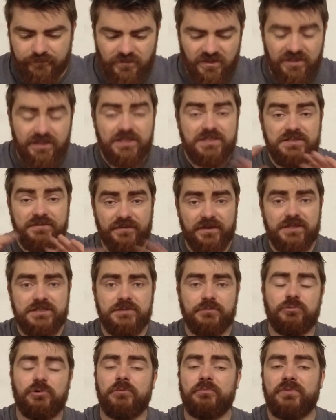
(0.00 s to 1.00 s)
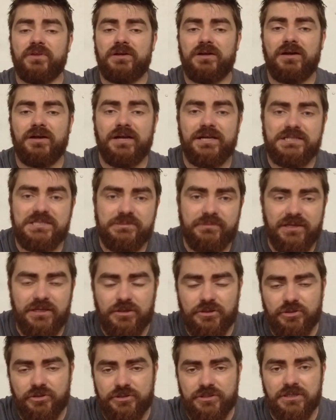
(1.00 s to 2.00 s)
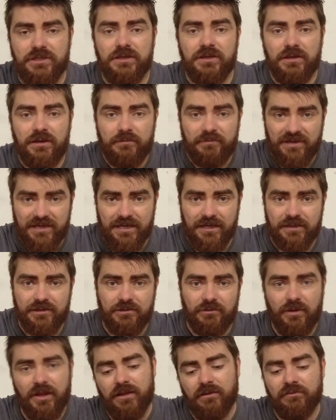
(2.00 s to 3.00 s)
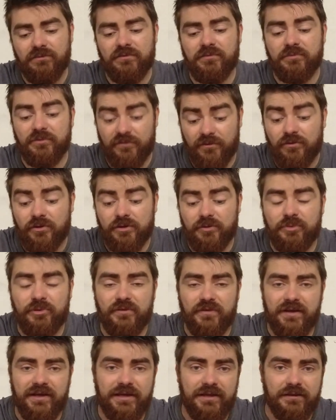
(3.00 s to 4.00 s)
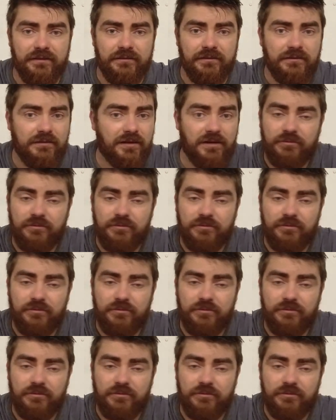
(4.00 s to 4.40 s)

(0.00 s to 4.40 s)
You need to fix the problem. The car has to be in good mechanical health before you put that in.